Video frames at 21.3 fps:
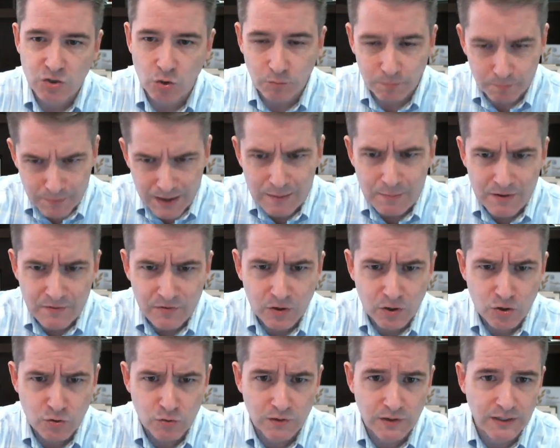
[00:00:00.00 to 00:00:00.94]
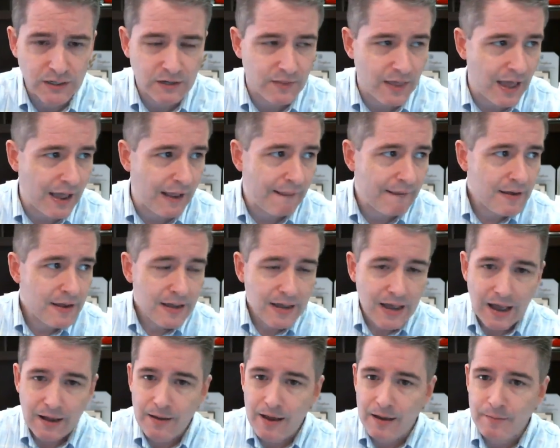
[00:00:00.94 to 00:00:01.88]
So maybe if you could drill into that,
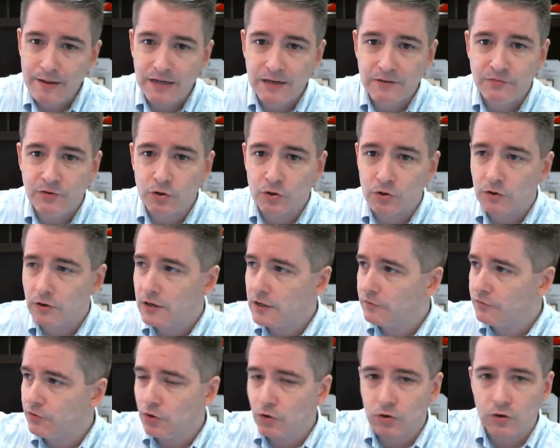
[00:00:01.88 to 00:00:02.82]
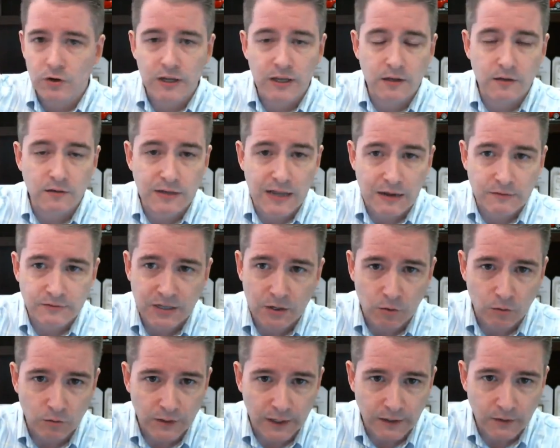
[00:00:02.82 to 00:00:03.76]
I mean, if you're in
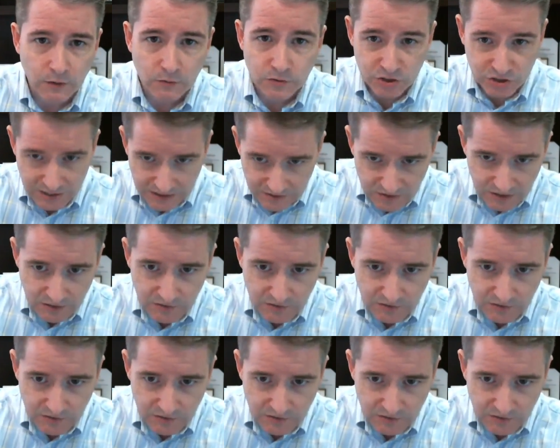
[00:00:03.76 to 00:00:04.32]
downtown Orlando, just as an